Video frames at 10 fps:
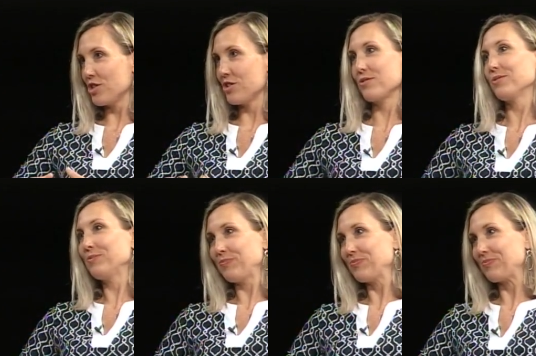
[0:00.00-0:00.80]
Yeah.
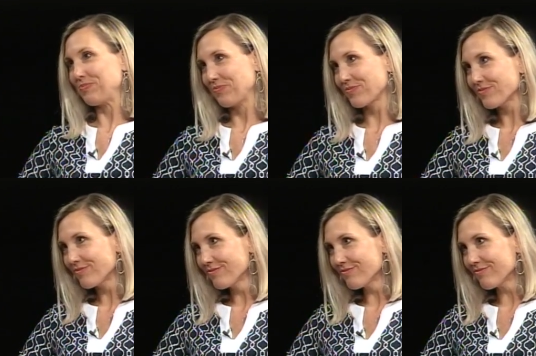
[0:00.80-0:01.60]
Breathing is
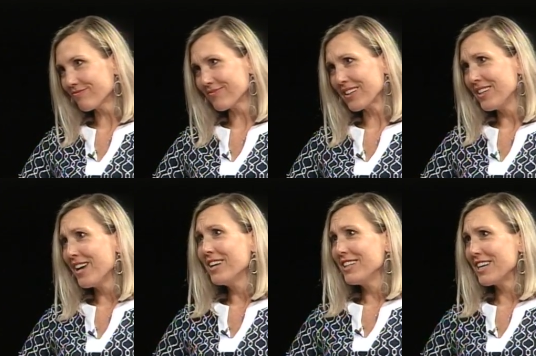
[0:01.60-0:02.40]
great stuff. Great breathing.